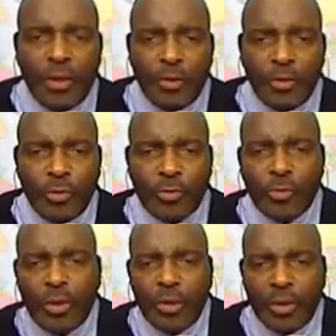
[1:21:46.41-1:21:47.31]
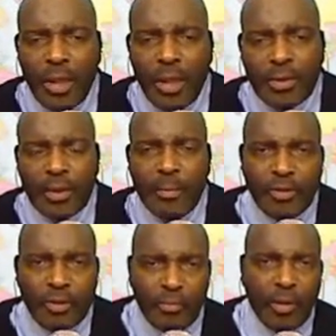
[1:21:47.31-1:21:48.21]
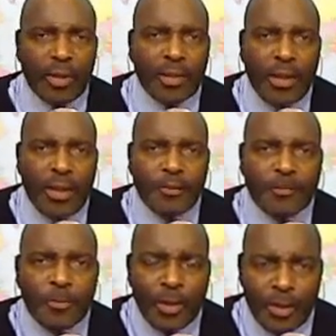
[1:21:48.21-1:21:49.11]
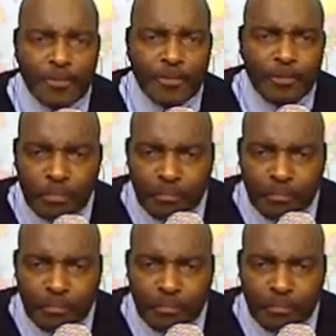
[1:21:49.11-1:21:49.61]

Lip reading: who like to come into the broadcast, again,